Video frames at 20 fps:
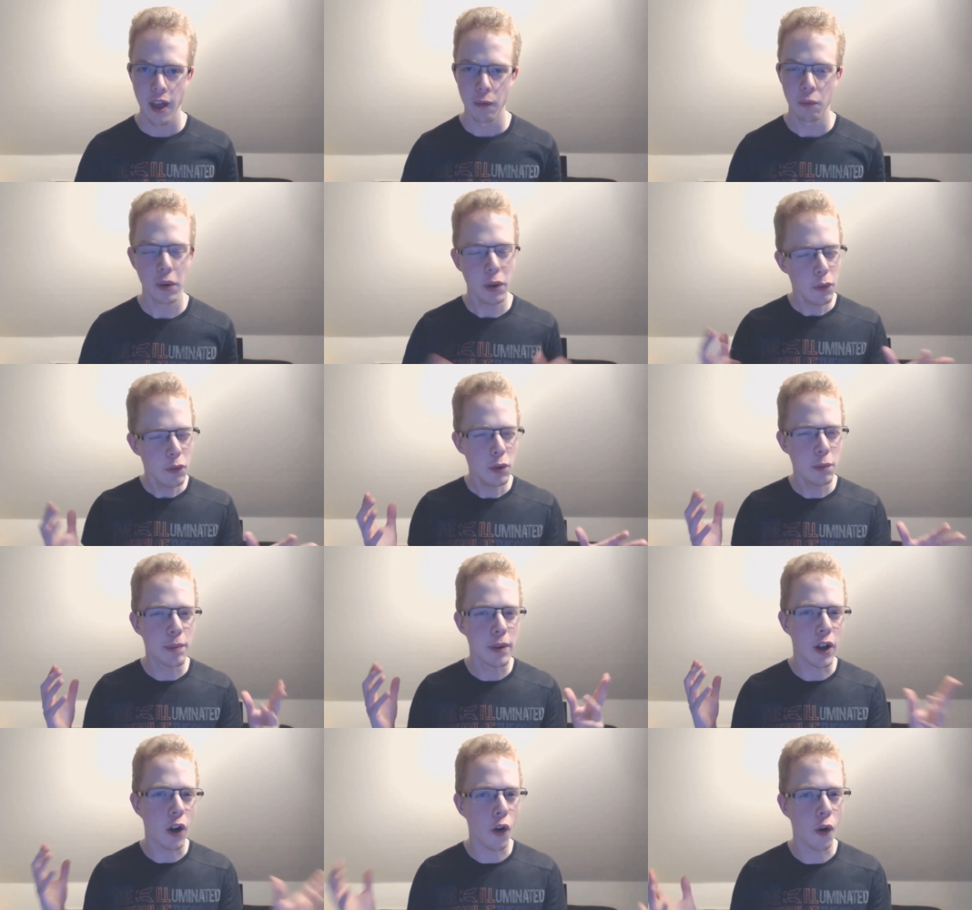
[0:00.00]
Whenever
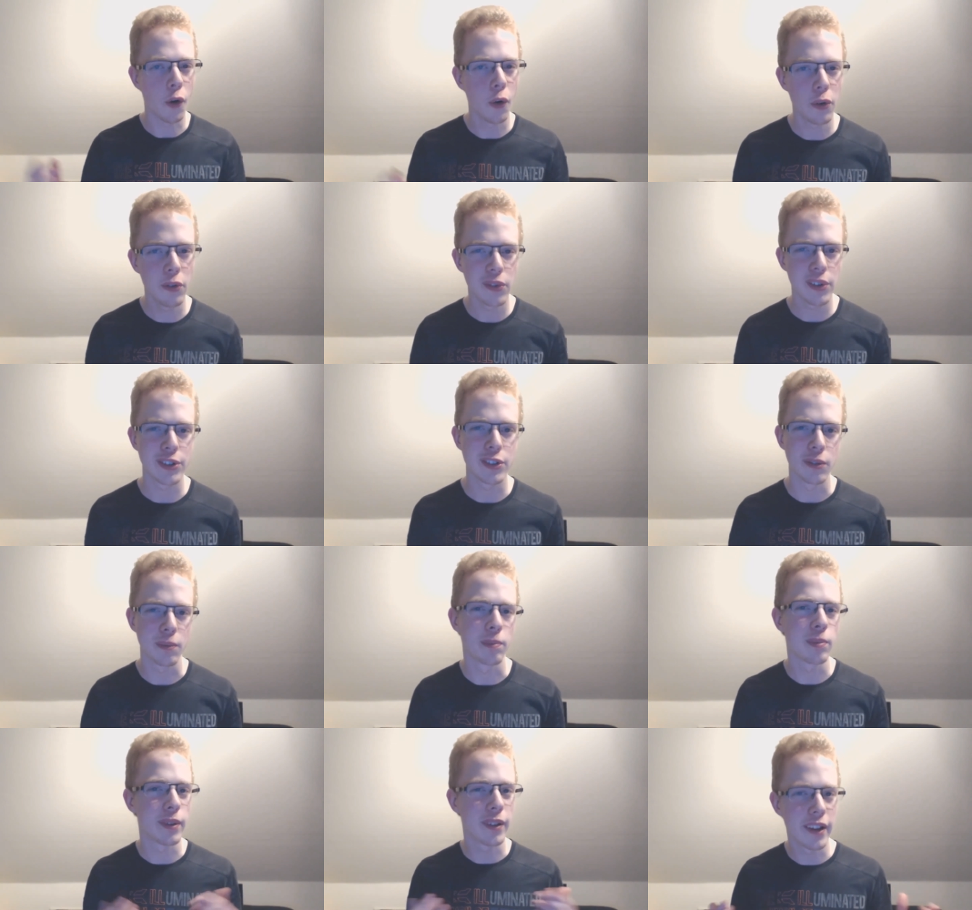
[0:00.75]
you pick Earth as
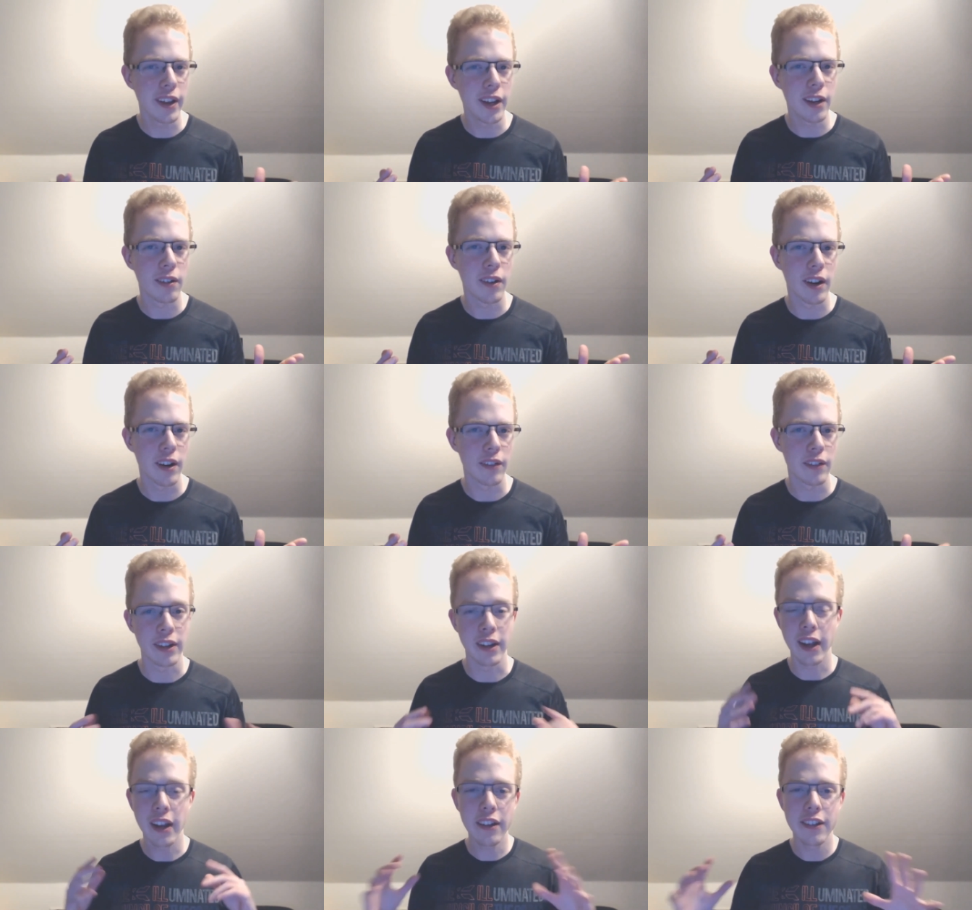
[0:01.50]
your
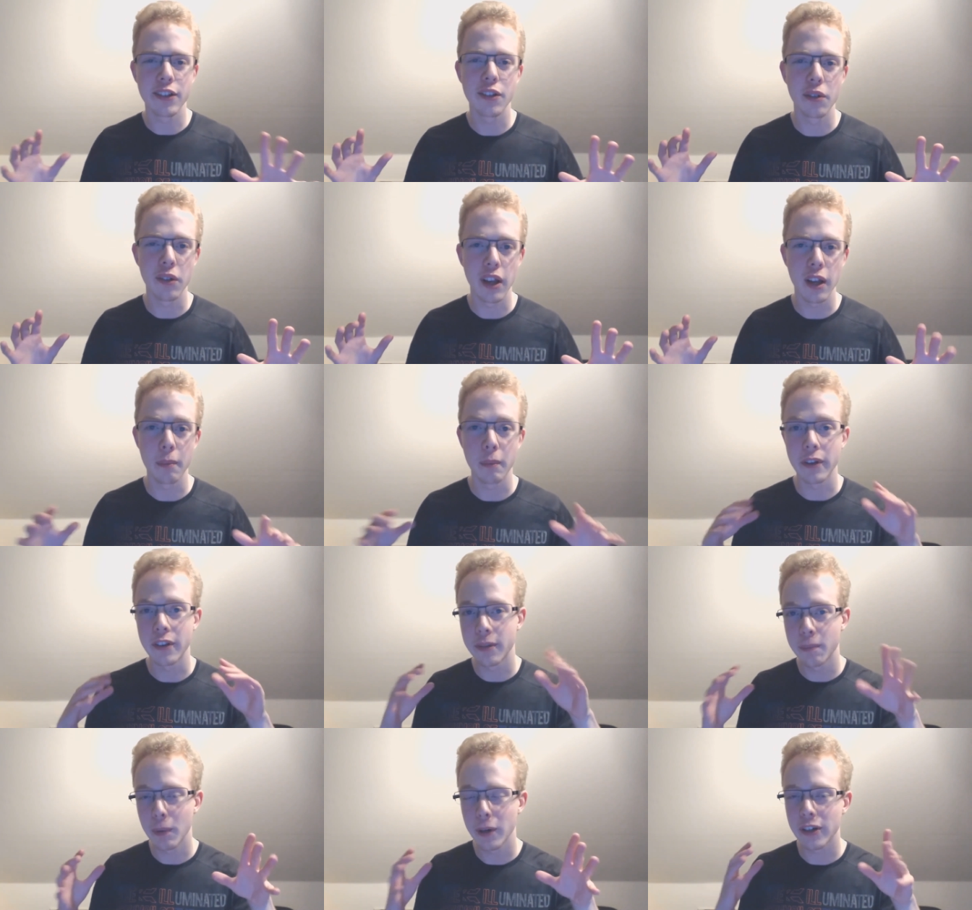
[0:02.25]
playground in any sort of game, but
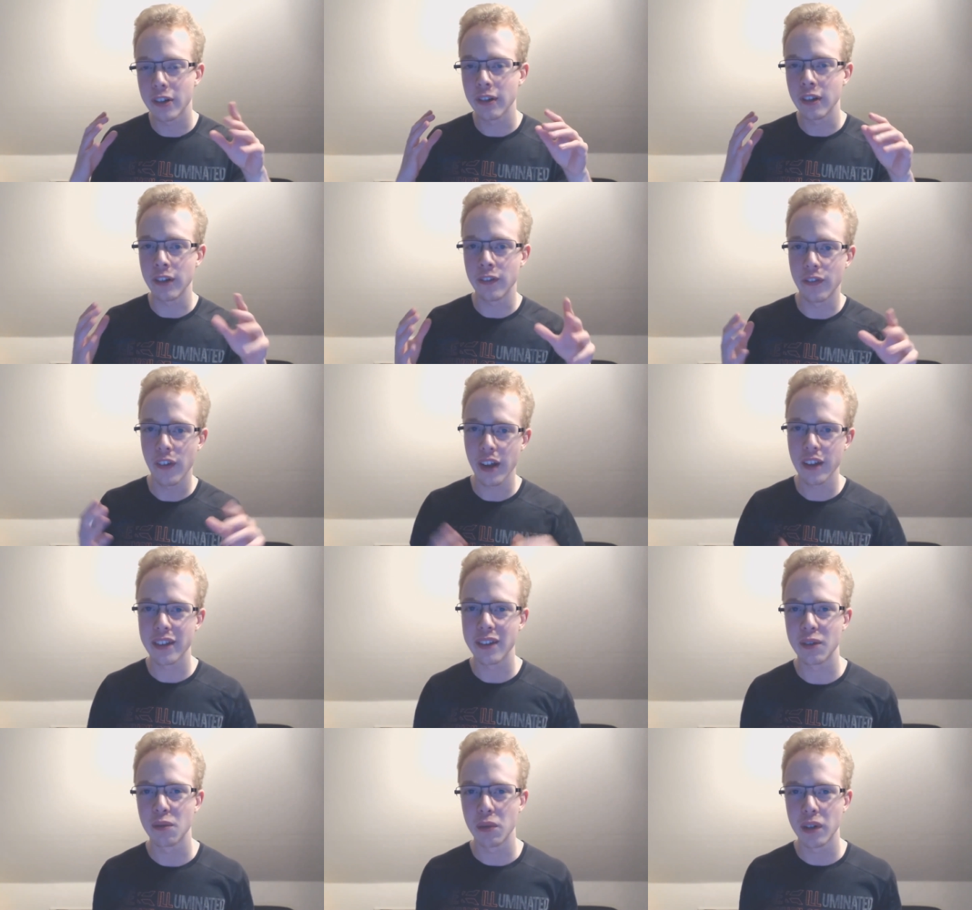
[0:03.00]
especially
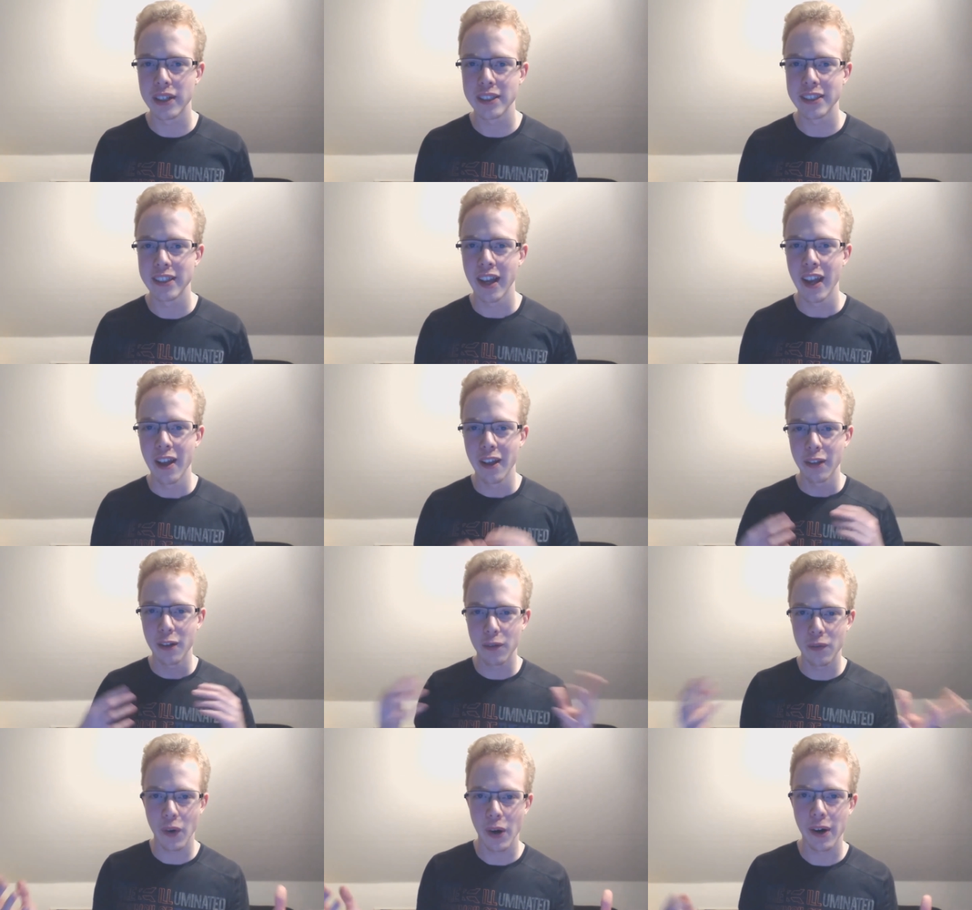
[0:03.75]
fancy ones,
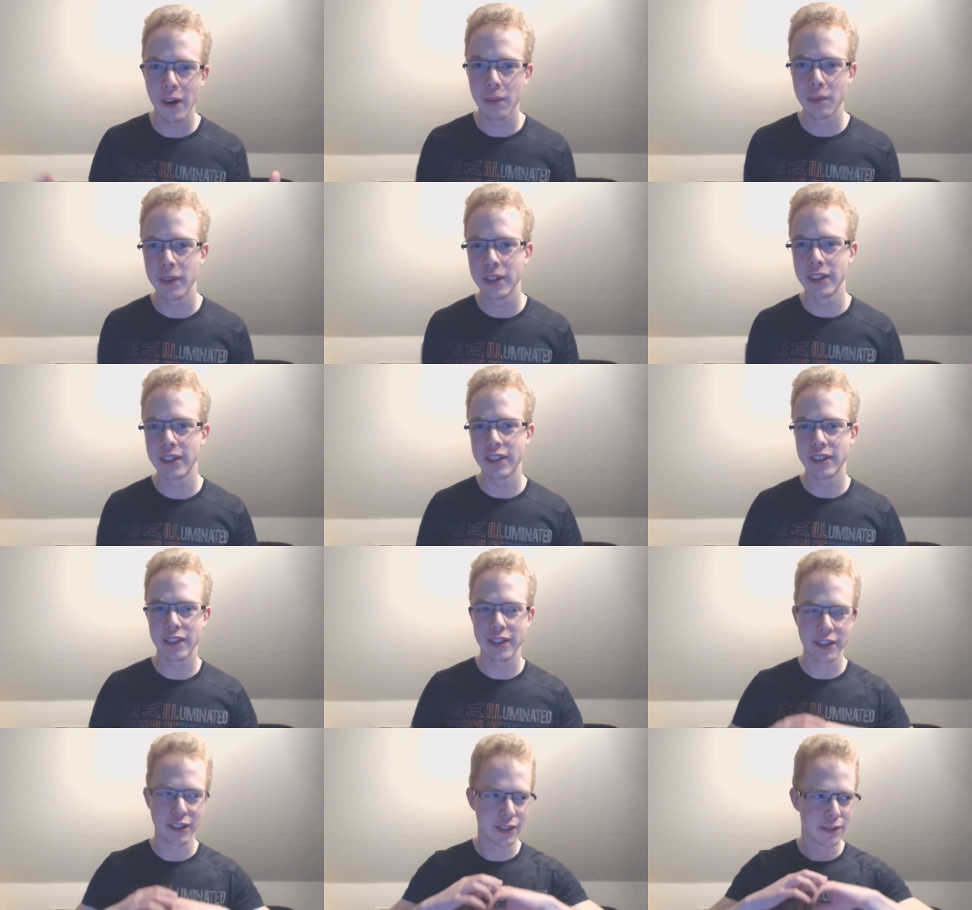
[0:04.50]
the
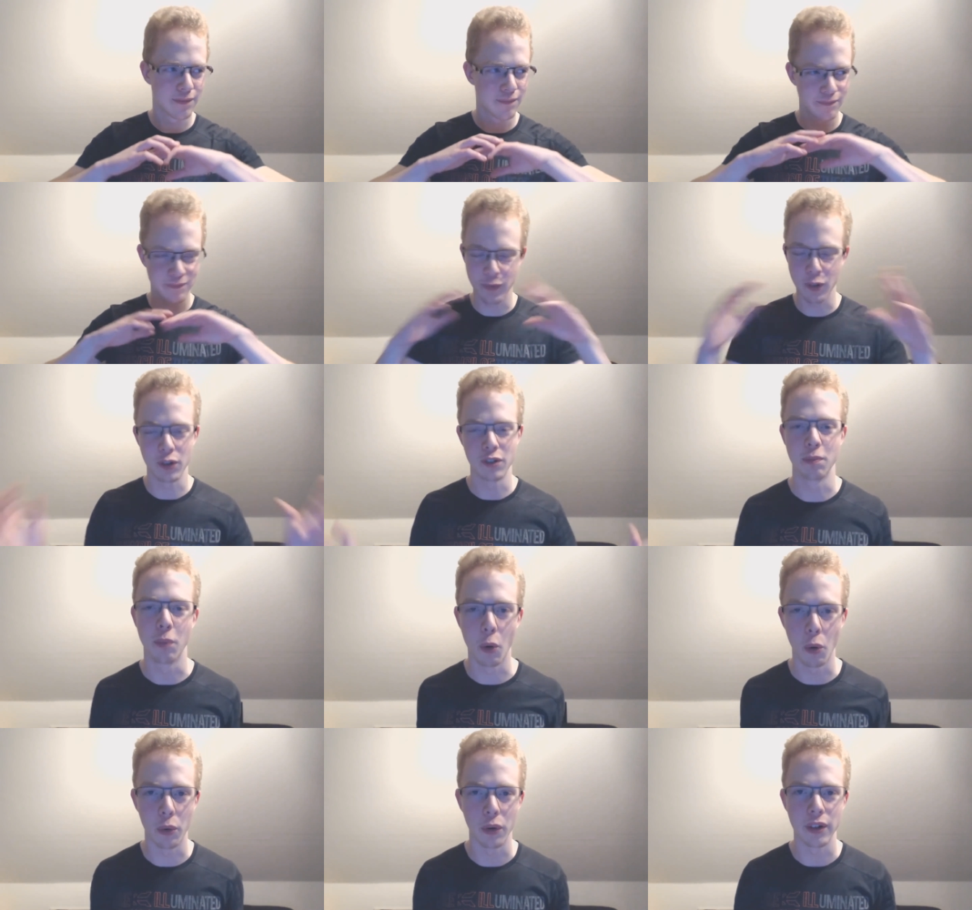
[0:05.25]
environment just looks
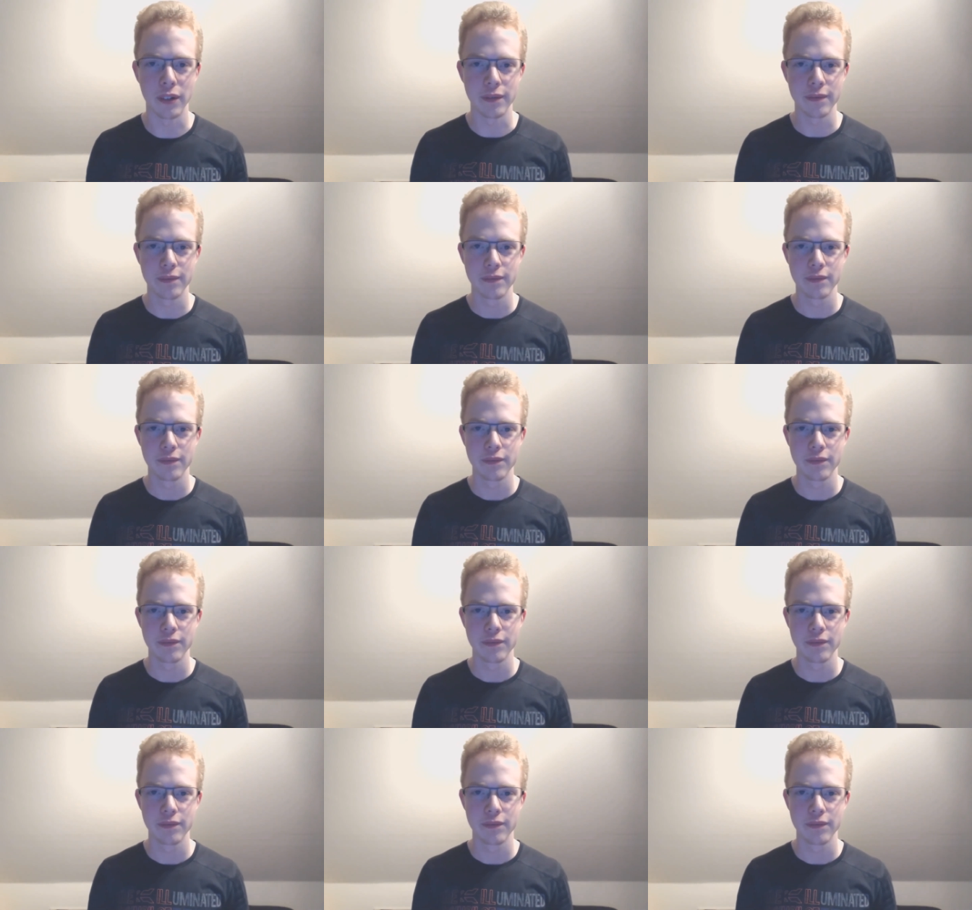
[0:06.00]
boring.